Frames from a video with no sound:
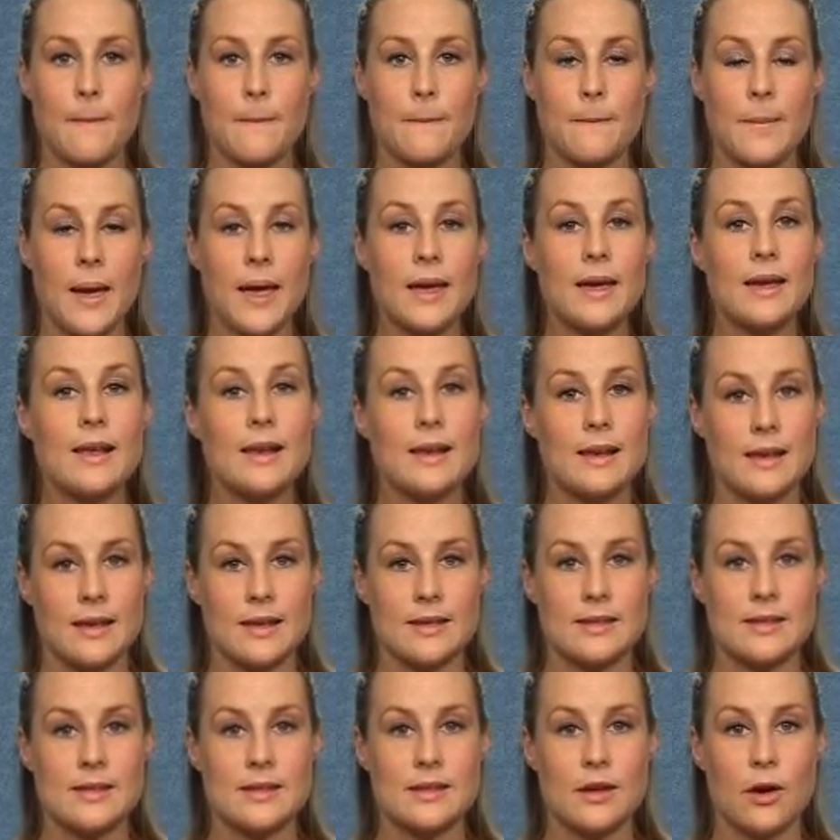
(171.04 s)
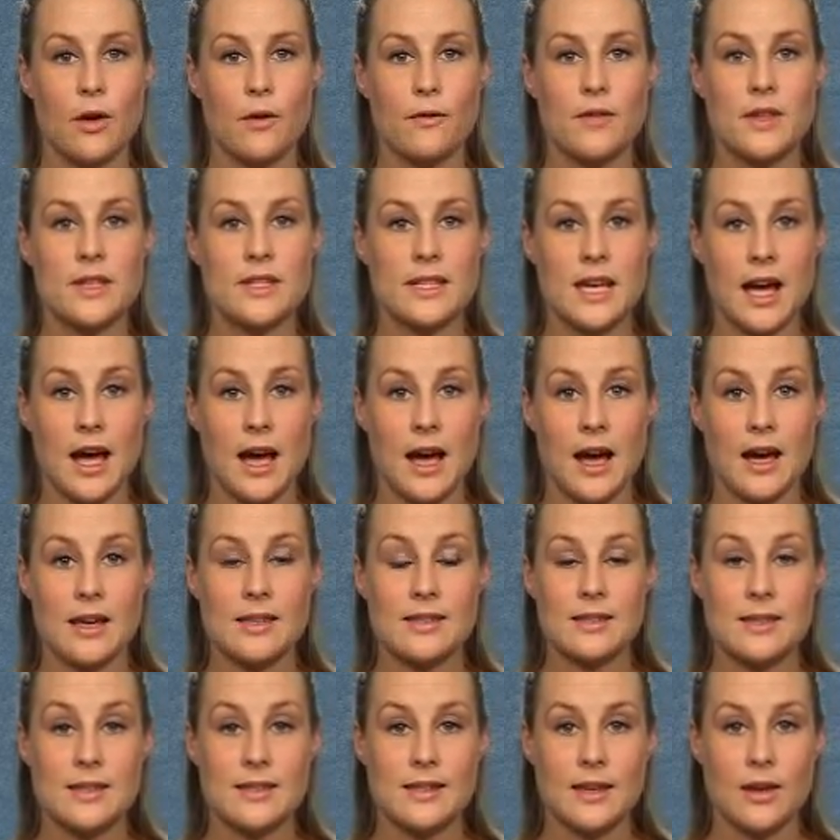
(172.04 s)
Make a list of the
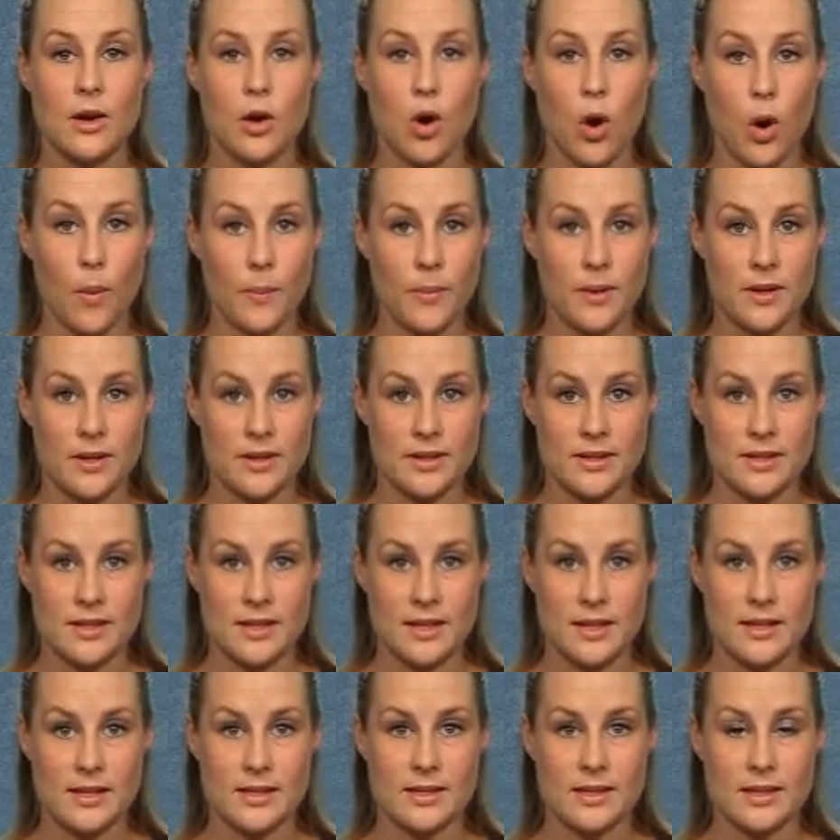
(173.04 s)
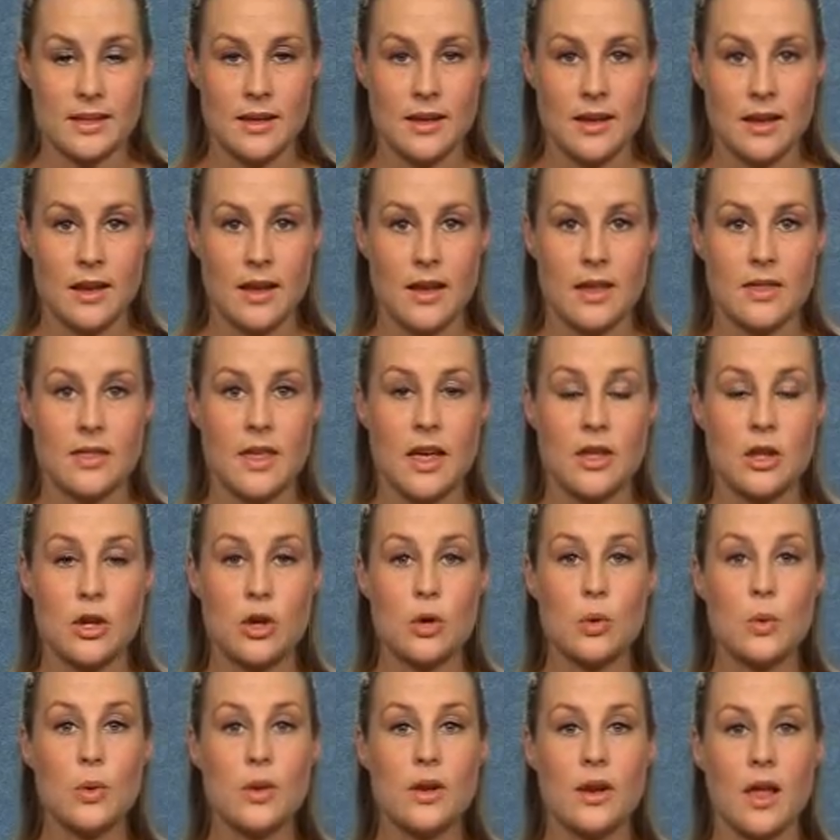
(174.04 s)
tasks and competencies that
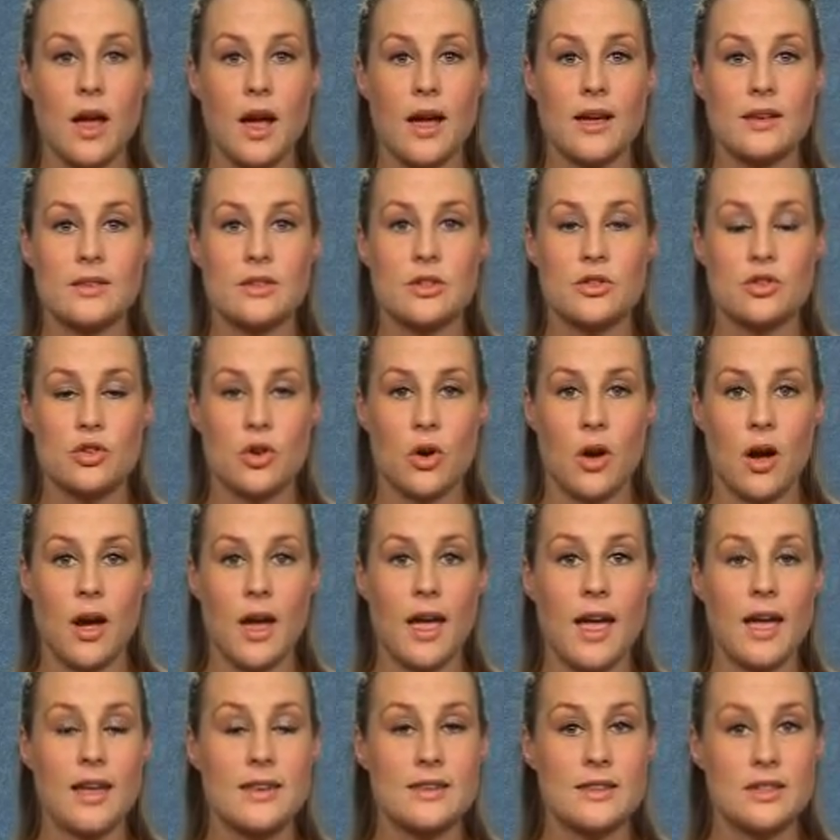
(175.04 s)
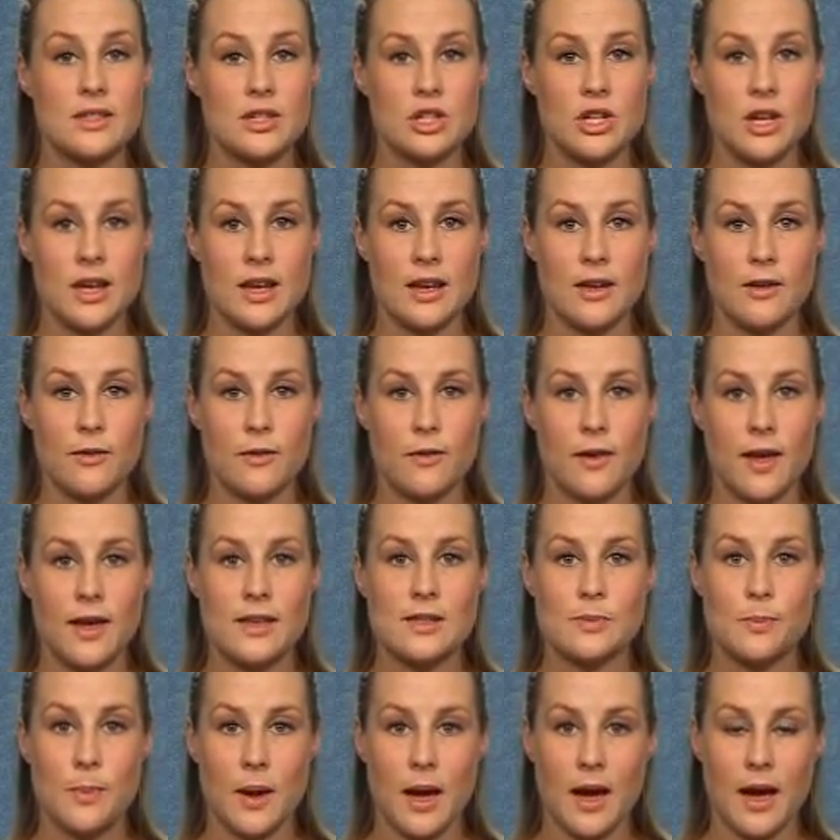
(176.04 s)
you would like to try and achieve
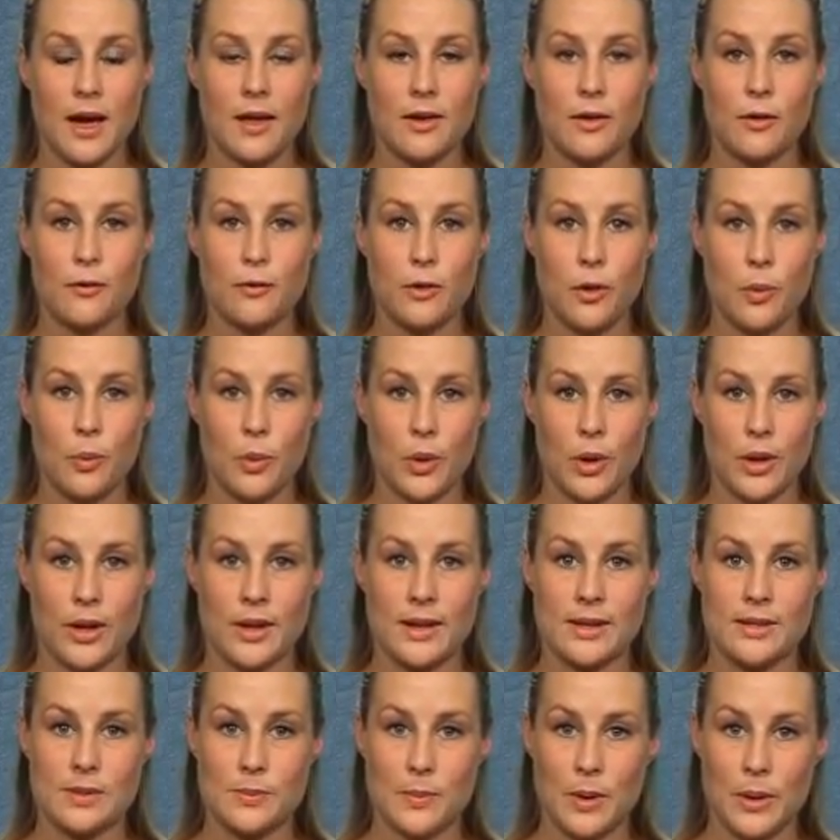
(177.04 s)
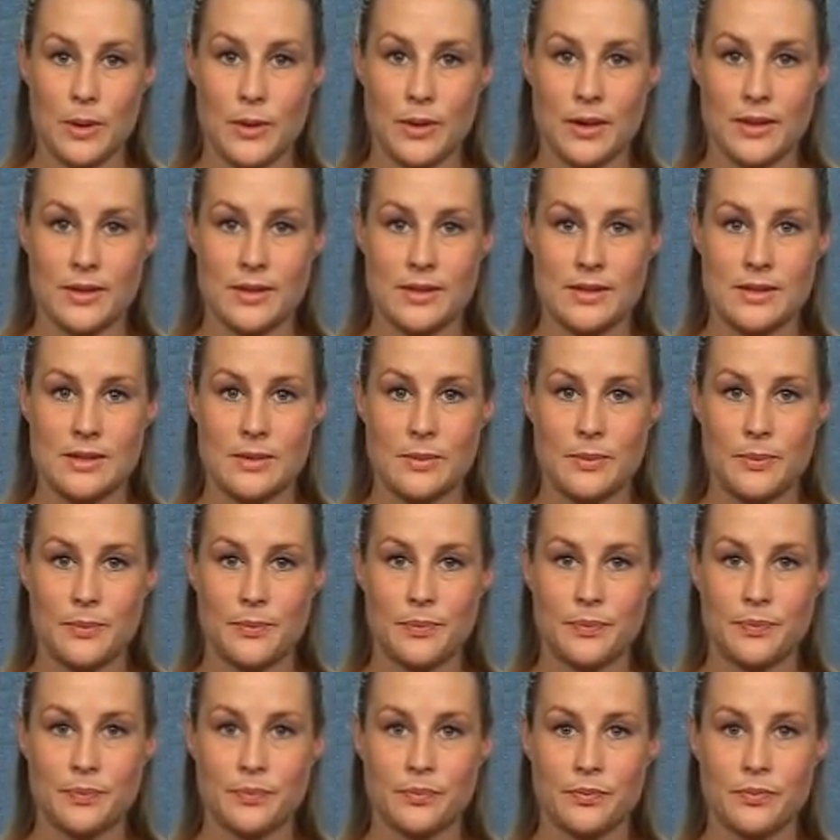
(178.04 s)
as part of your work experience.
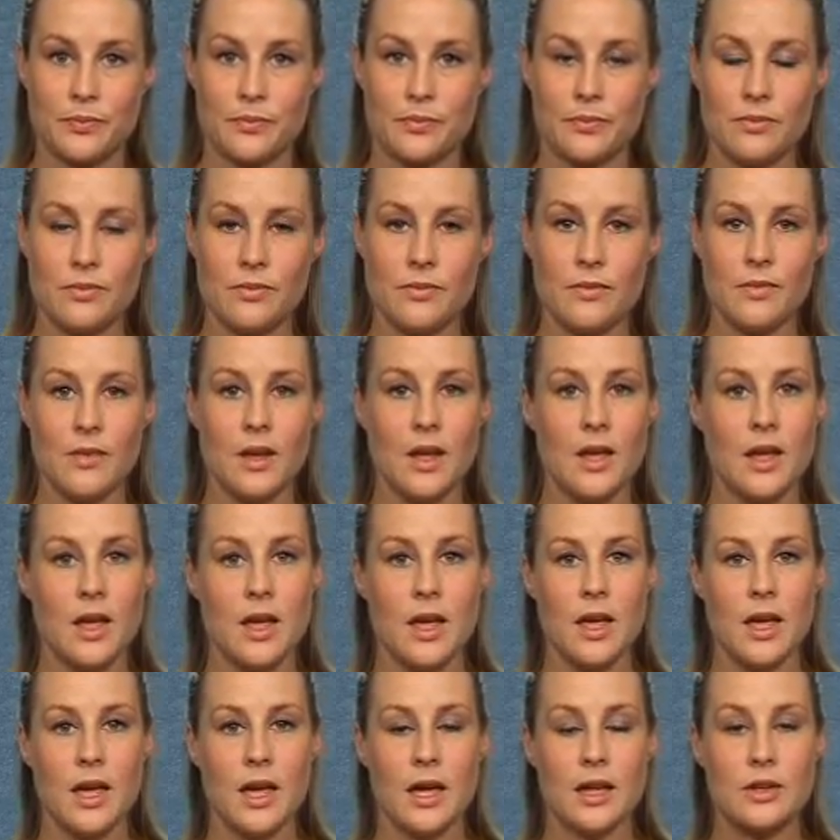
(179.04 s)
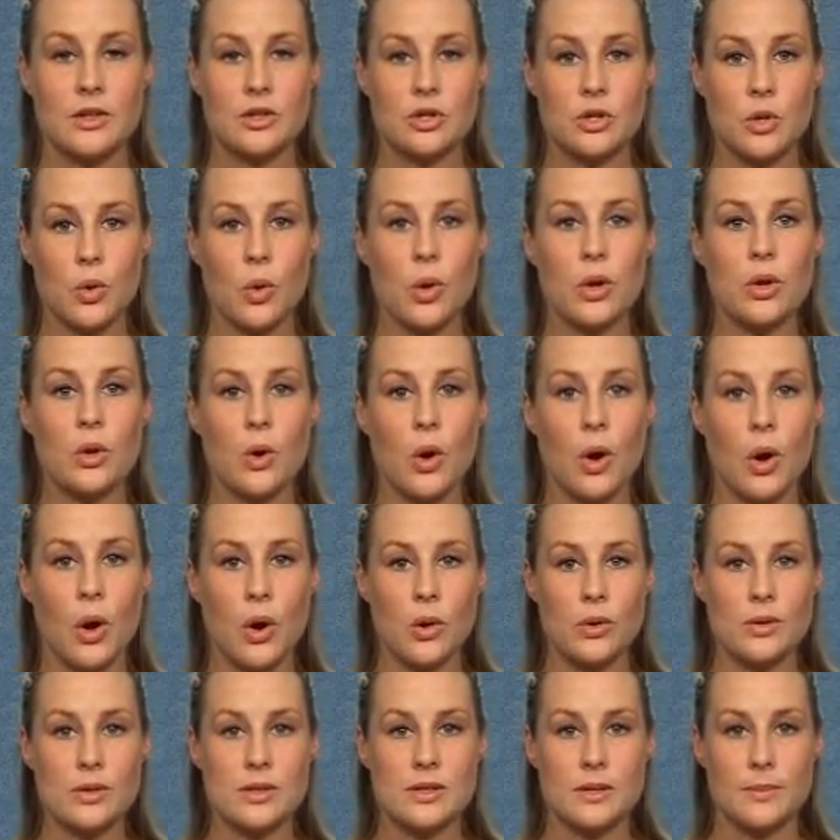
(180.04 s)
Ensure your
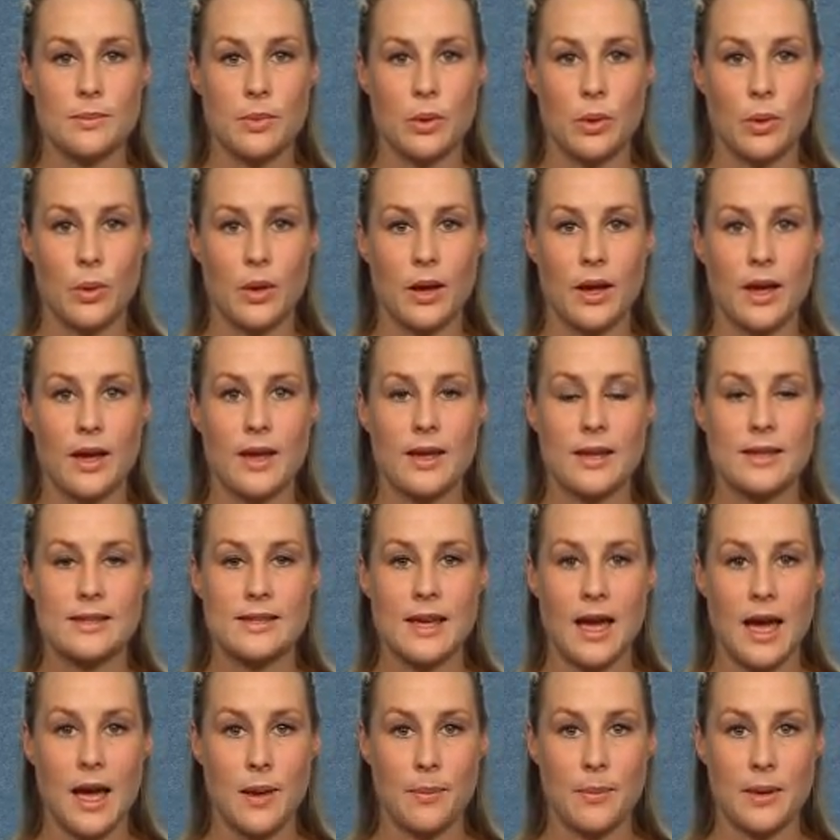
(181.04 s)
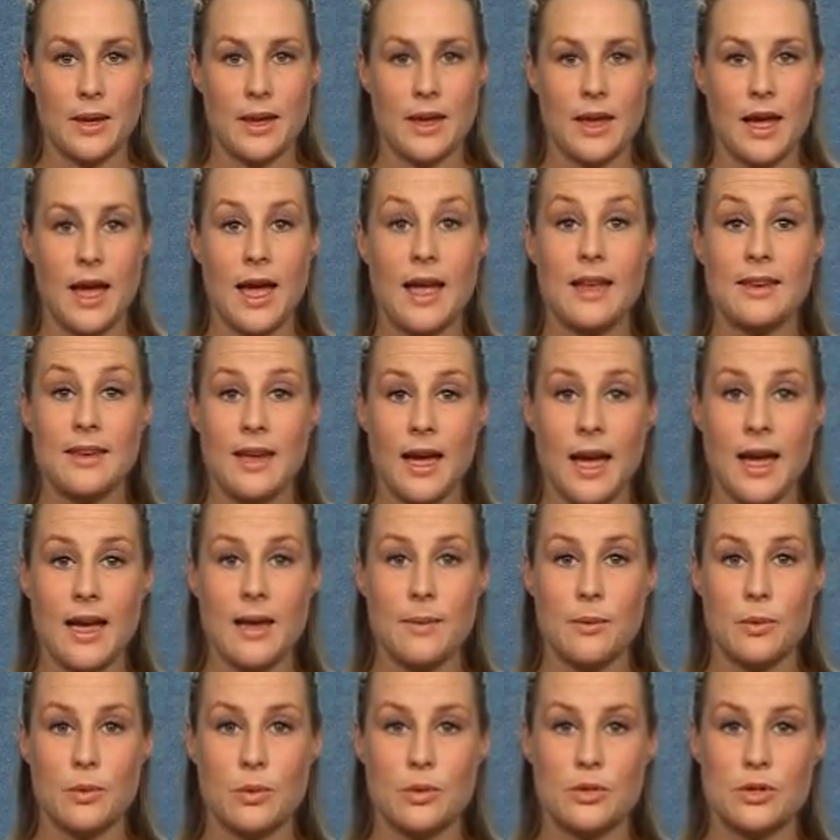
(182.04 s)
host employer is happy and
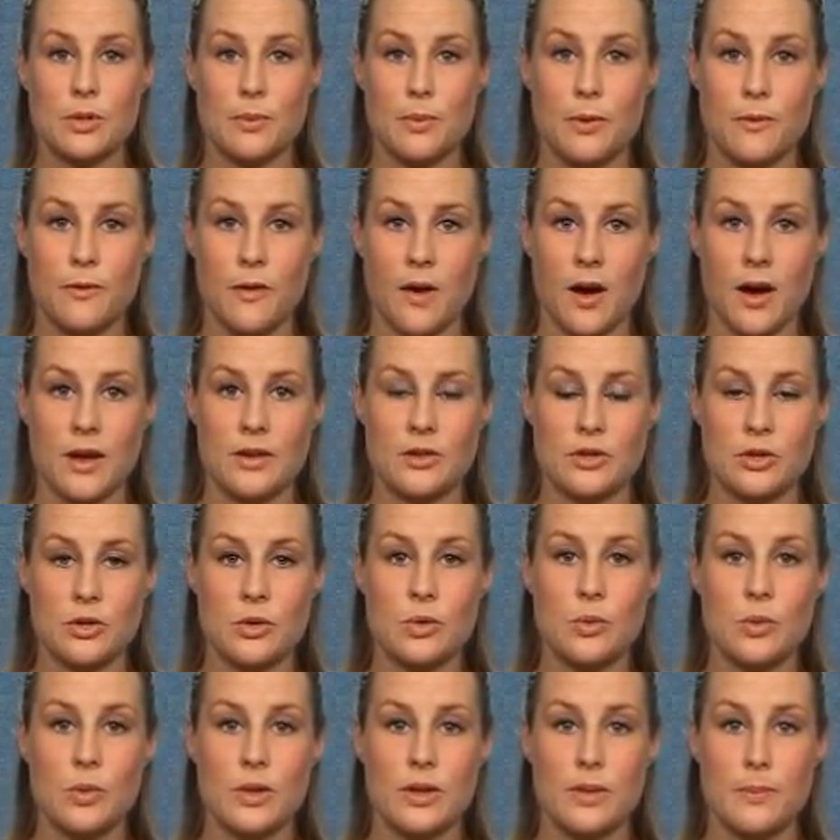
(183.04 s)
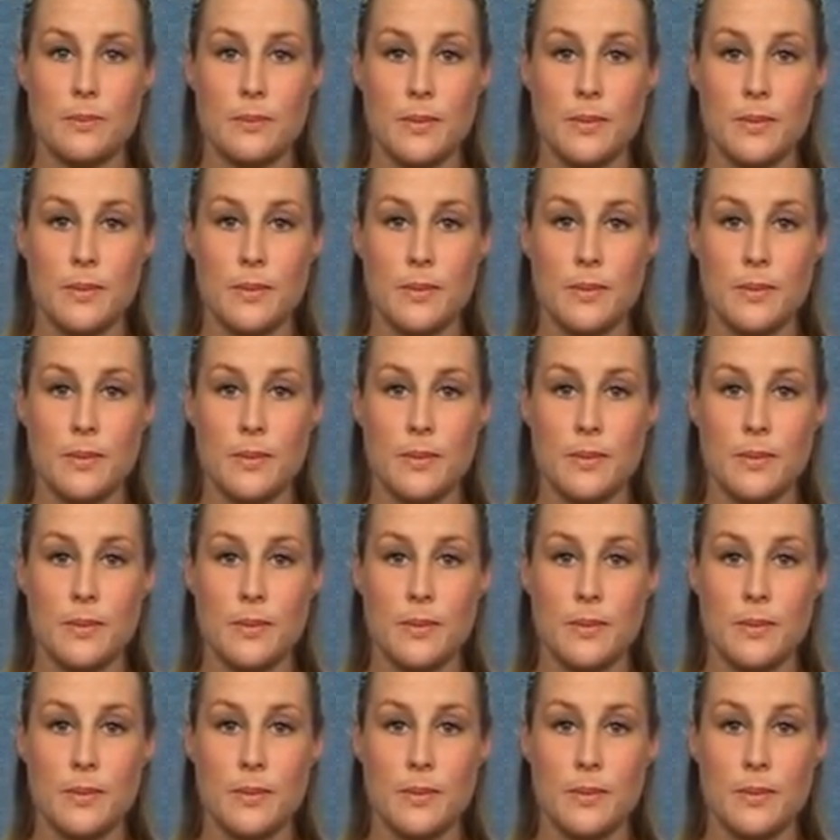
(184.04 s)
able to provide you with